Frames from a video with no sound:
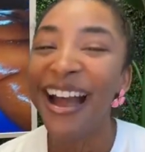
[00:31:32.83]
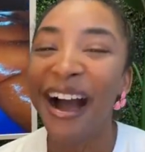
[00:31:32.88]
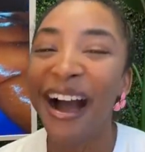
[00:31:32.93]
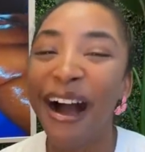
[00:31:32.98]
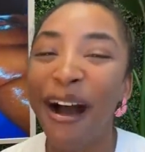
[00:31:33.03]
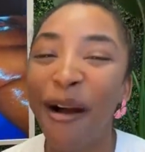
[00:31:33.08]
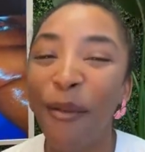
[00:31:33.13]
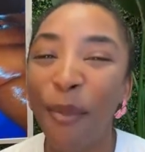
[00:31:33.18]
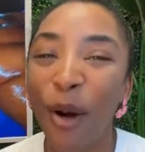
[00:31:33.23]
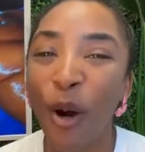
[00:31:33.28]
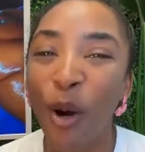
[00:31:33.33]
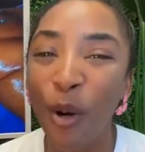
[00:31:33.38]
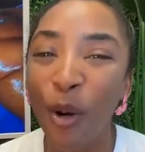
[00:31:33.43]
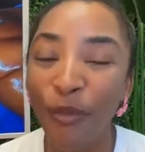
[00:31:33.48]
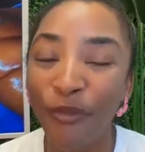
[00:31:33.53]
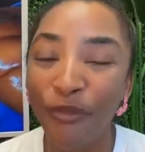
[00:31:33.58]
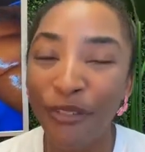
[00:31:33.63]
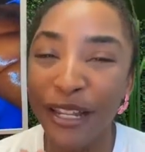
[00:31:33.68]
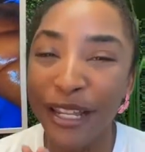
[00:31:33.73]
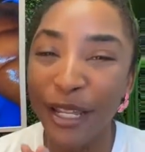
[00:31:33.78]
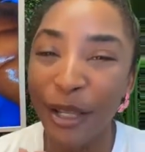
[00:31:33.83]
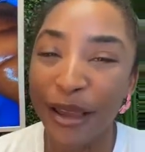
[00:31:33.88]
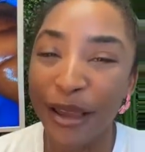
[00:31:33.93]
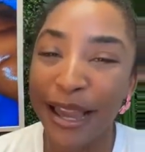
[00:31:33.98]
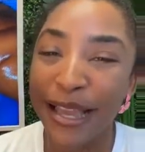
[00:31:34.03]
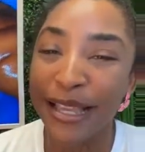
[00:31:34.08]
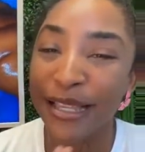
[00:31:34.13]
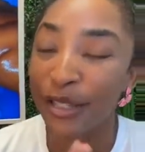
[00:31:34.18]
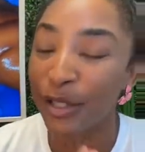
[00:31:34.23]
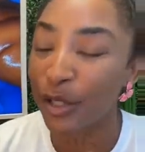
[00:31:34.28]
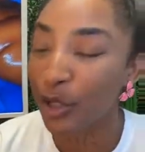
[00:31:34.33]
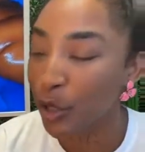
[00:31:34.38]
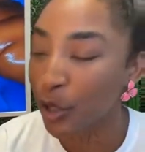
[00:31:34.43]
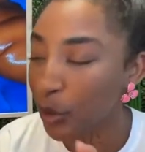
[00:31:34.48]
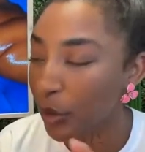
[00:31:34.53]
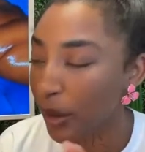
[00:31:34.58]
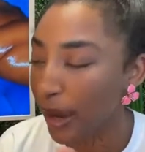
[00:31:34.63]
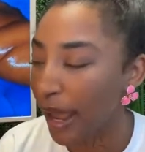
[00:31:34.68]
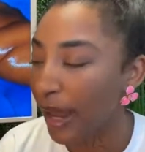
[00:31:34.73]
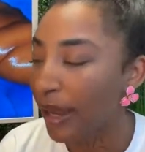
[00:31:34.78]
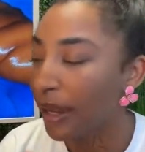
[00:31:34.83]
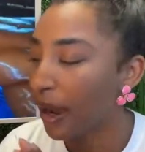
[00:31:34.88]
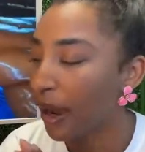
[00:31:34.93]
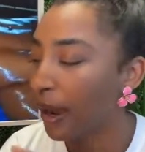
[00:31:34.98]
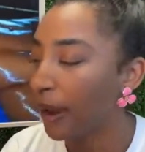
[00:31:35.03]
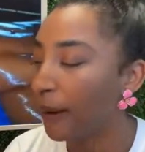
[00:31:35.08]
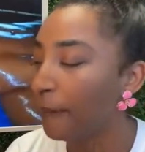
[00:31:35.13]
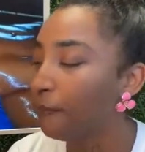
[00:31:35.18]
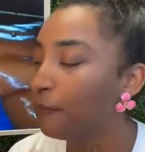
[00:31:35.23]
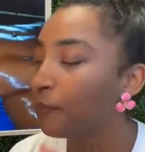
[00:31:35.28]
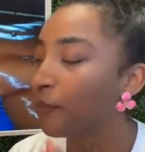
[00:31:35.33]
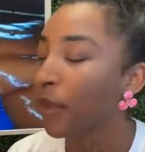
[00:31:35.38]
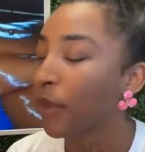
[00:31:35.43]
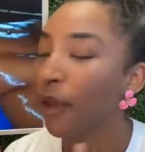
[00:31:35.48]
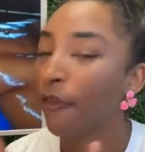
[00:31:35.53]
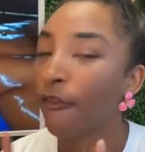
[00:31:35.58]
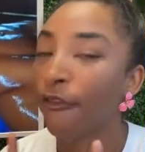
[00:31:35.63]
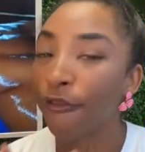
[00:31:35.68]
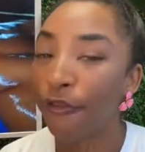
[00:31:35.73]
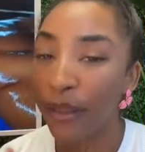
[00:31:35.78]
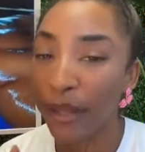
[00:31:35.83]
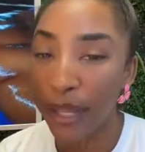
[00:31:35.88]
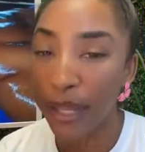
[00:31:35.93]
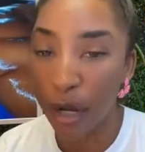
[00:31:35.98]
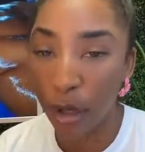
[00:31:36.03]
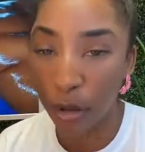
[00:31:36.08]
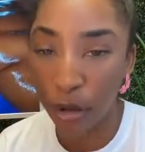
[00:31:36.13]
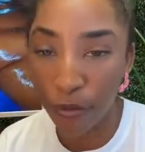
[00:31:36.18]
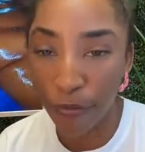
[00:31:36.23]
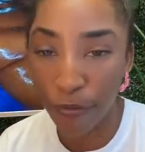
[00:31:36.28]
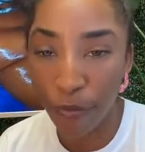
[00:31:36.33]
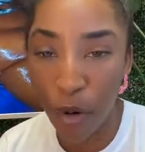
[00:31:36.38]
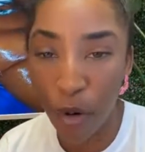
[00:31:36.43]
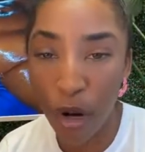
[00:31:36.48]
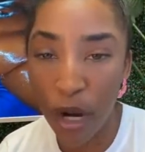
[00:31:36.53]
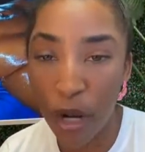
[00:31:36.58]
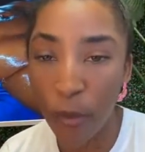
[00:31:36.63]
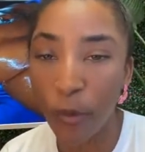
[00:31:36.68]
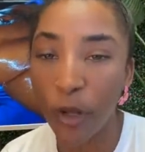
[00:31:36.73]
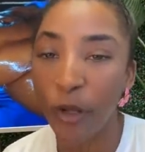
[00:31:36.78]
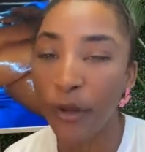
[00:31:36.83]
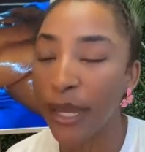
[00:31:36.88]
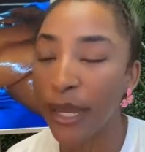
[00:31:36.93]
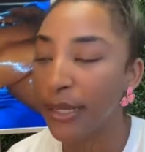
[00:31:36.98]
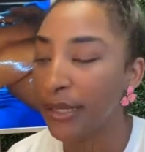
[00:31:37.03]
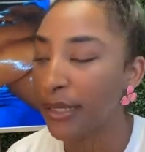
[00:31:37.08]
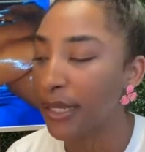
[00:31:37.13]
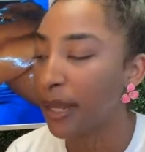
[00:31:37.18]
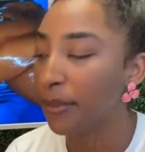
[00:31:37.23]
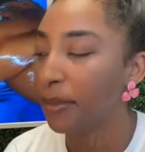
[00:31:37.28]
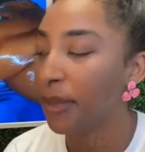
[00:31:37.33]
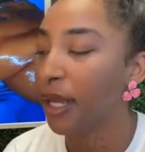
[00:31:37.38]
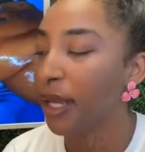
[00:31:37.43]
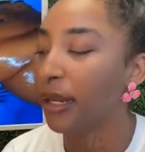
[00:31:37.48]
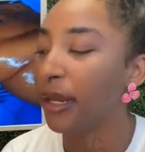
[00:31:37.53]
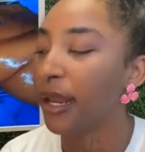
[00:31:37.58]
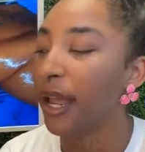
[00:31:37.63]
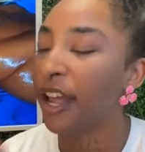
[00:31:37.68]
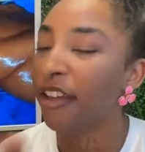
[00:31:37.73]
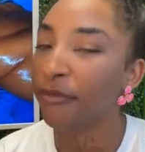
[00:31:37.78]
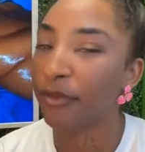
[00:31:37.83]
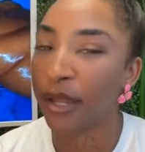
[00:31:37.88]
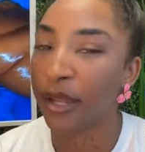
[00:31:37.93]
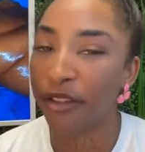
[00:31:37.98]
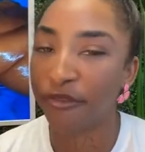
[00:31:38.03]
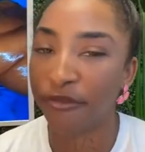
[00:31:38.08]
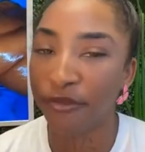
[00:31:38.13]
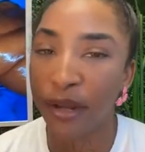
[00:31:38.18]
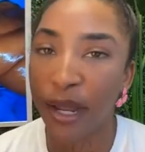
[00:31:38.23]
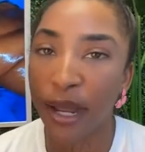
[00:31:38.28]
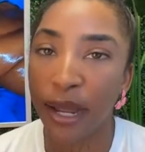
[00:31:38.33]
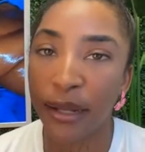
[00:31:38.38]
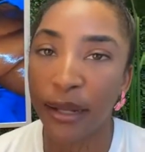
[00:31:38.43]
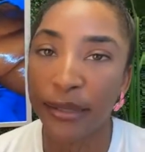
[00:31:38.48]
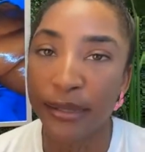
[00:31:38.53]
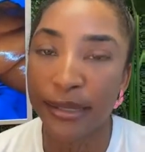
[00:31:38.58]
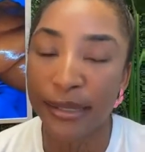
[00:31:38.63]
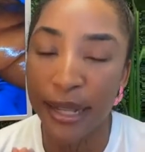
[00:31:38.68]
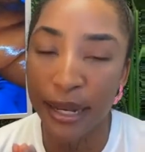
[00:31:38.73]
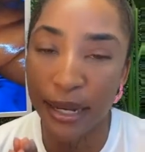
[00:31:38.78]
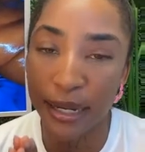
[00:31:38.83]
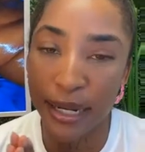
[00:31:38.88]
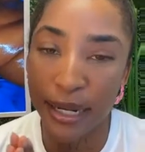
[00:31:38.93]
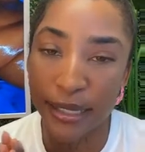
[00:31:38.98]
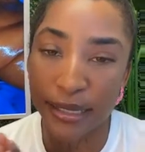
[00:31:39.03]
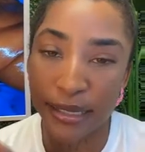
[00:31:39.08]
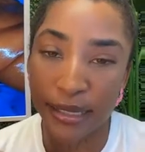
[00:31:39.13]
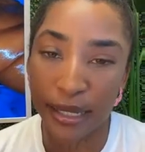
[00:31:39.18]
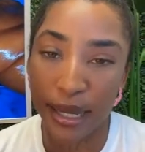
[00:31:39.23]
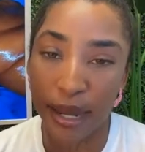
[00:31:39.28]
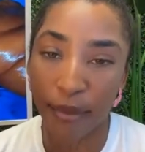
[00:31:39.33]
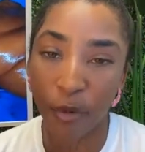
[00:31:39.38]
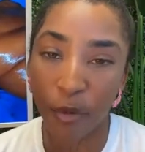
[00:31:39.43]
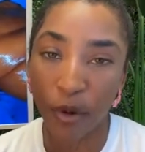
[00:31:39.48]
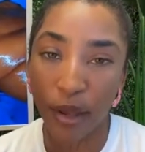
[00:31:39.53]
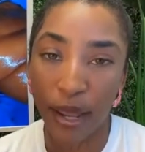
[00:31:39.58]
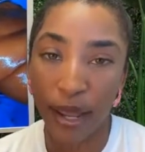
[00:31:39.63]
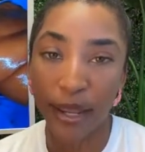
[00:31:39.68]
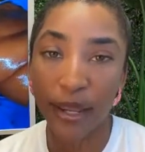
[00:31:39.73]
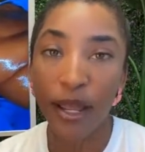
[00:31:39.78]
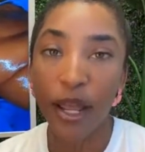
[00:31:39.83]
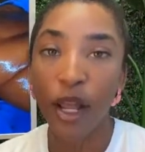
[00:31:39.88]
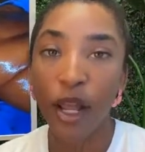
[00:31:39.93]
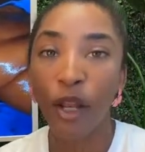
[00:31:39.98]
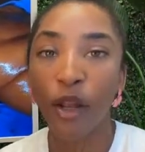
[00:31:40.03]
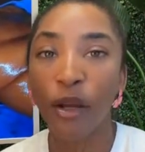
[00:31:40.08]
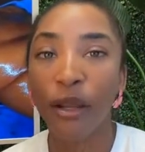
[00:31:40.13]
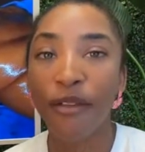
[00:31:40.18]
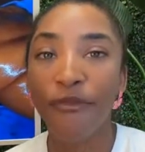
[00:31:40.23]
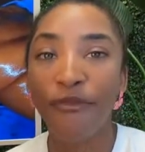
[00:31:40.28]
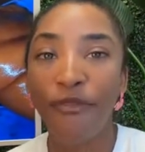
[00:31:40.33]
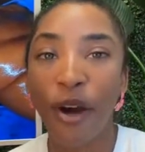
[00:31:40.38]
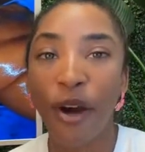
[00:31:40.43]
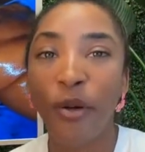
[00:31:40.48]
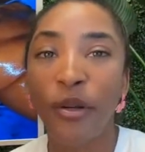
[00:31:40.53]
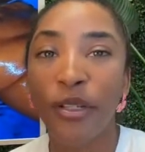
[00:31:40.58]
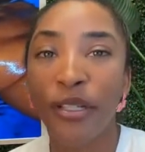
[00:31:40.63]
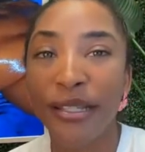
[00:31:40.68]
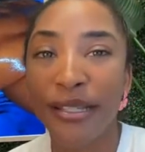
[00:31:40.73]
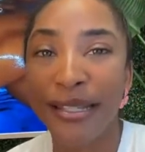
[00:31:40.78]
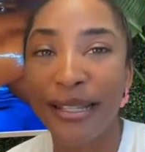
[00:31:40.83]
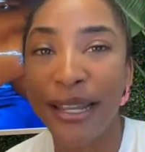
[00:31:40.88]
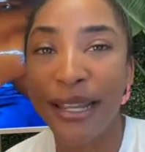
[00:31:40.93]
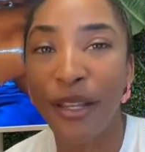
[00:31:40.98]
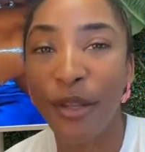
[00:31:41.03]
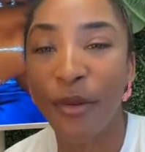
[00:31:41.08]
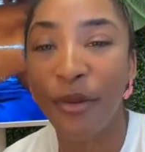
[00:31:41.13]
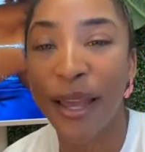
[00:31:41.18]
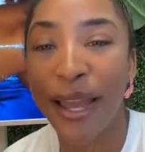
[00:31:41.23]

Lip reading: hopefully you guys do end up filling out the form when you guys seeing me on live, but if not, sending that DM. Okay, looking forward to seeing you.